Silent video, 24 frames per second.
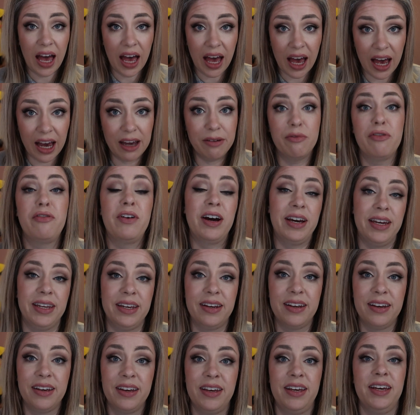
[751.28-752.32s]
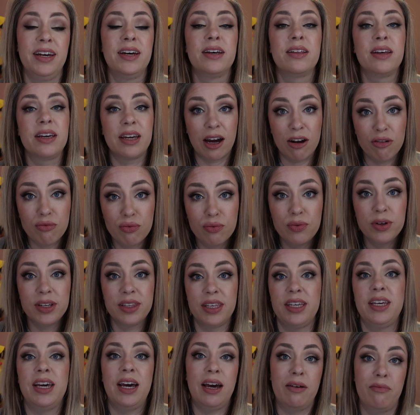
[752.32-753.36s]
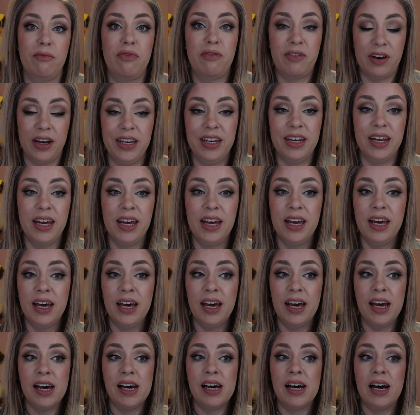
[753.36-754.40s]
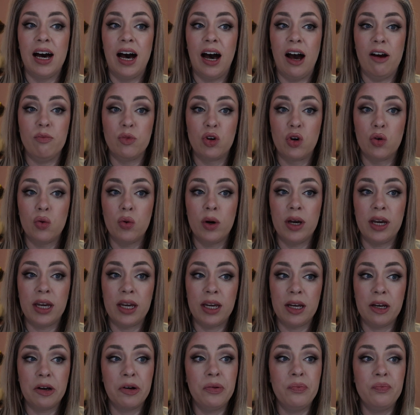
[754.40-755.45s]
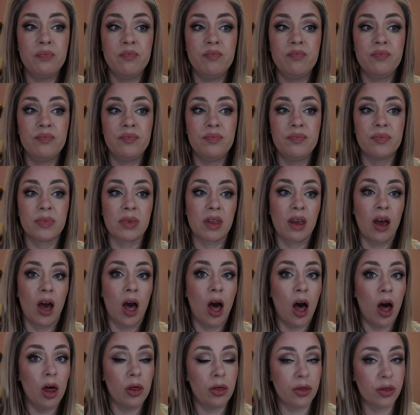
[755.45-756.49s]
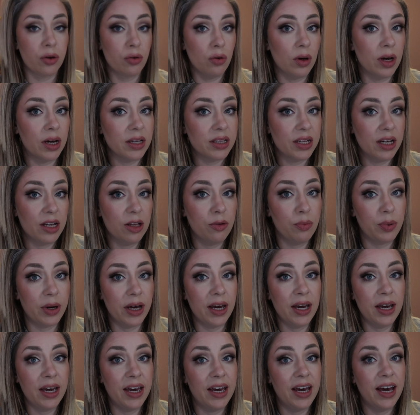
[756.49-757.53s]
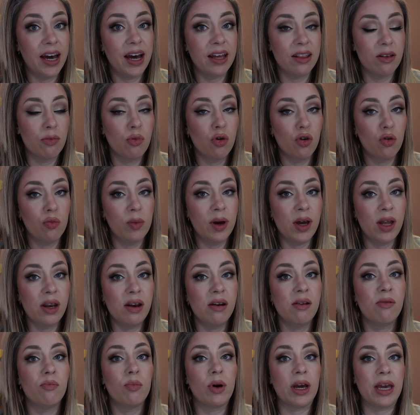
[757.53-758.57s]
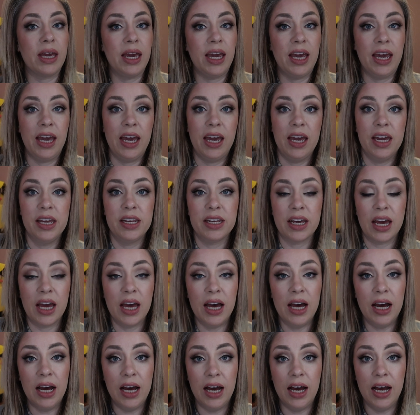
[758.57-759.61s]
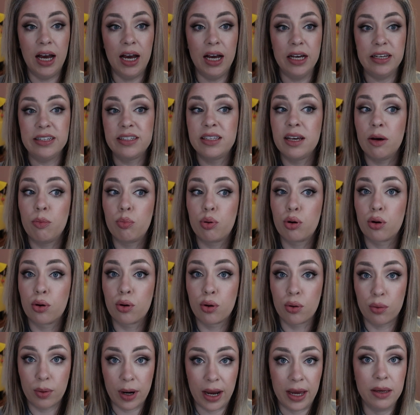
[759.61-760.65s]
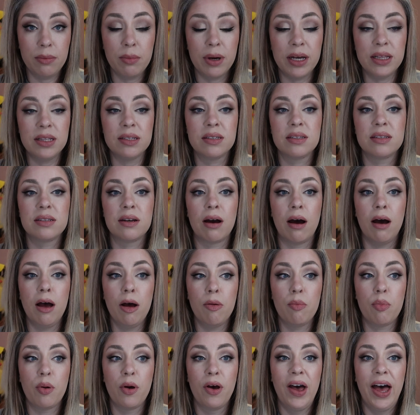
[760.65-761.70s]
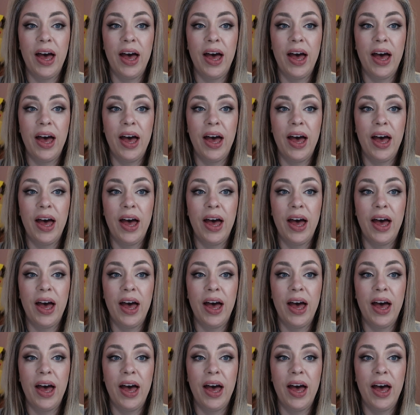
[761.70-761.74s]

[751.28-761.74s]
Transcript: I'm fine. Like, I really am fine. I'm going through it a little bit at the moment. My head is pretty minced up.